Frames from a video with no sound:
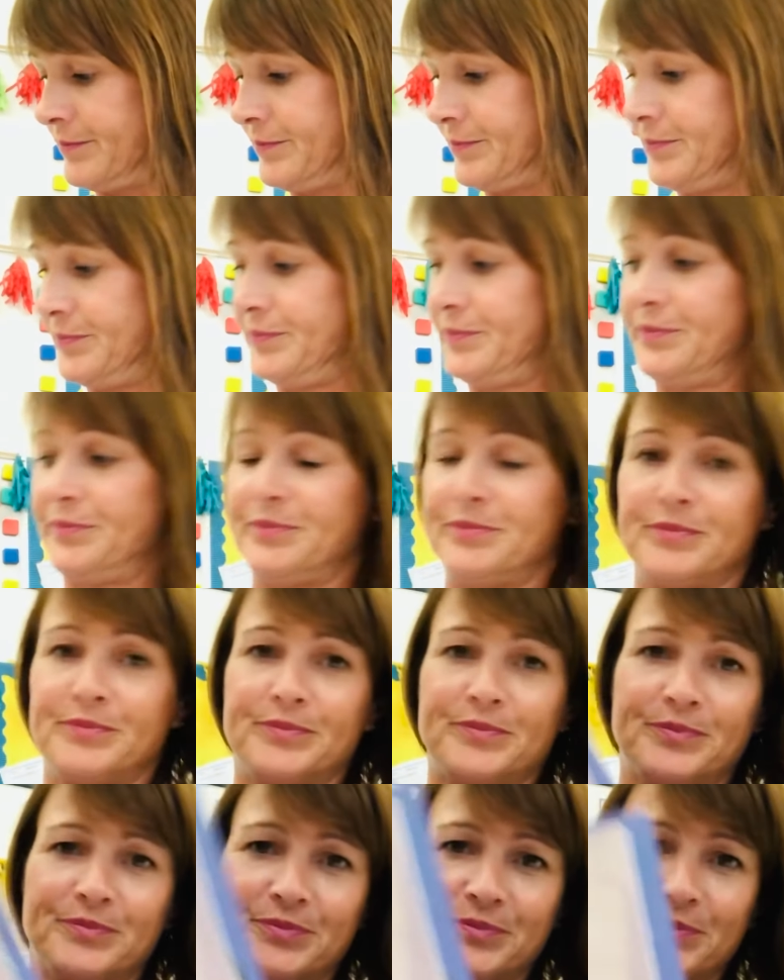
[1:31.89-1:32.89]

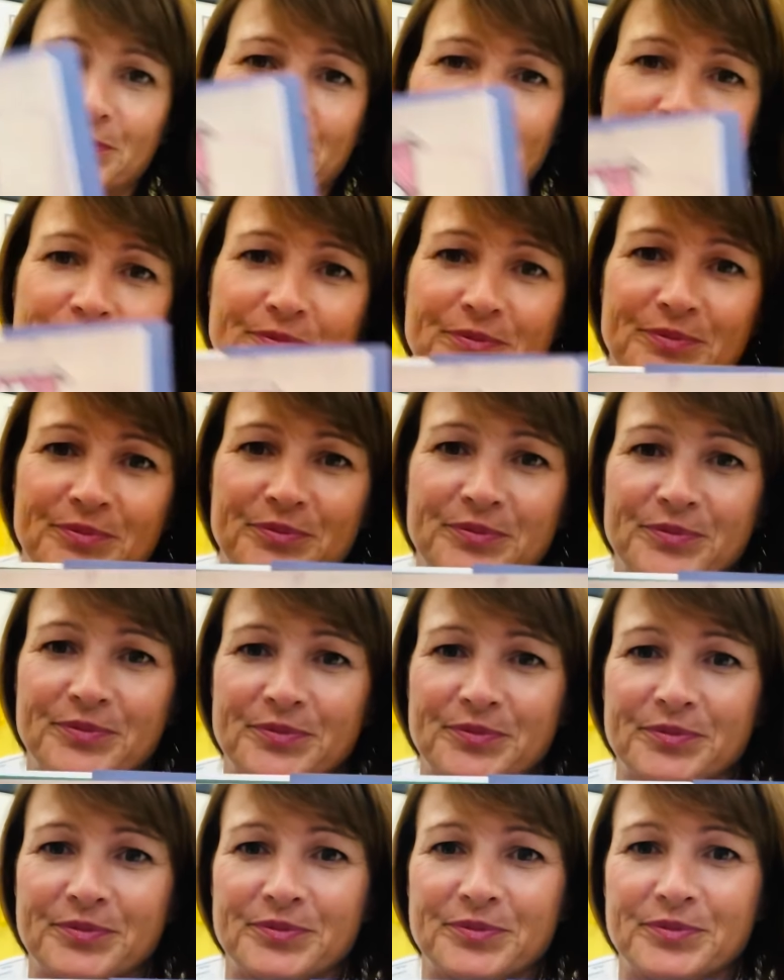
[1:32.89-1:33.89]

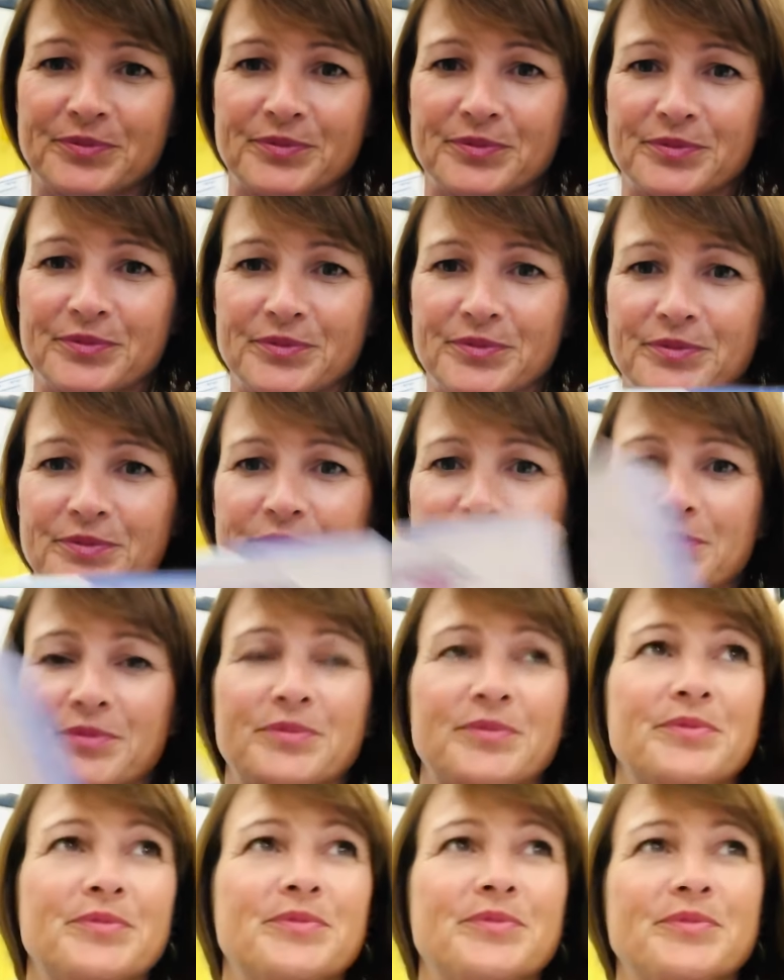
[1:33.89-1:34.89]

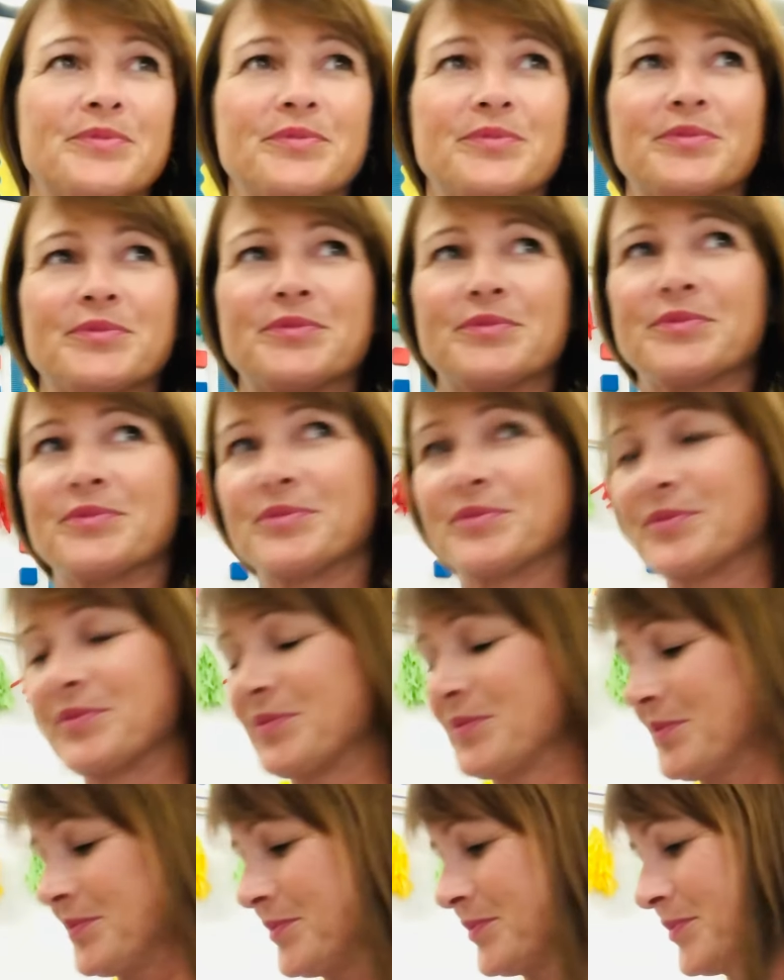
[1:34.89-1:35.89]

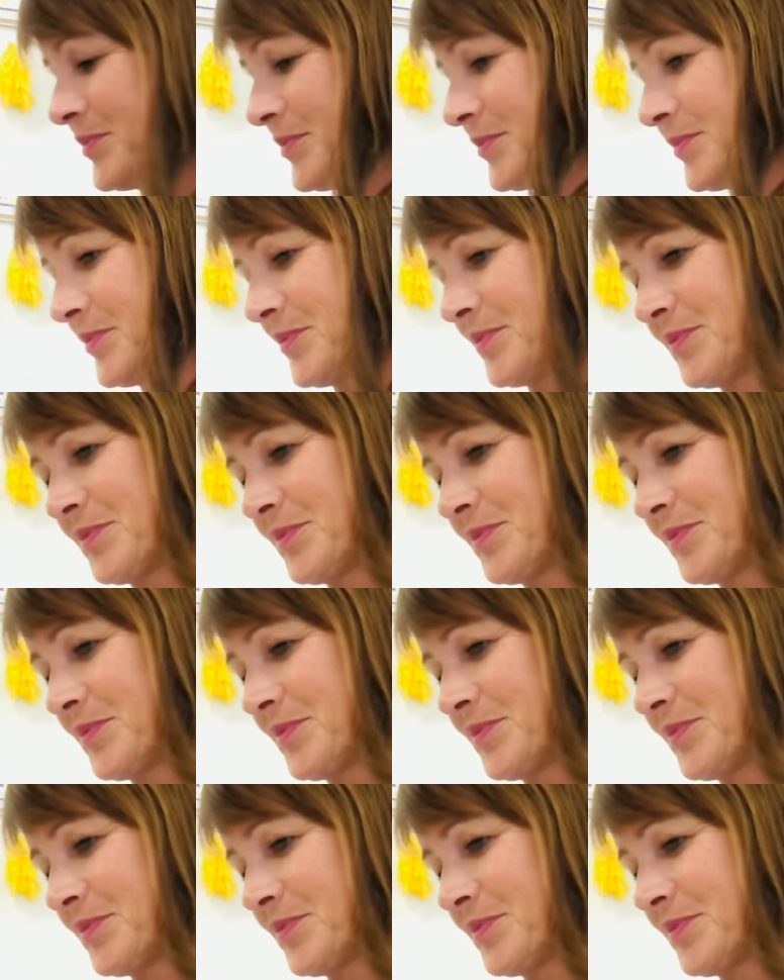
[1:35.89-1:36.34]
[no speech]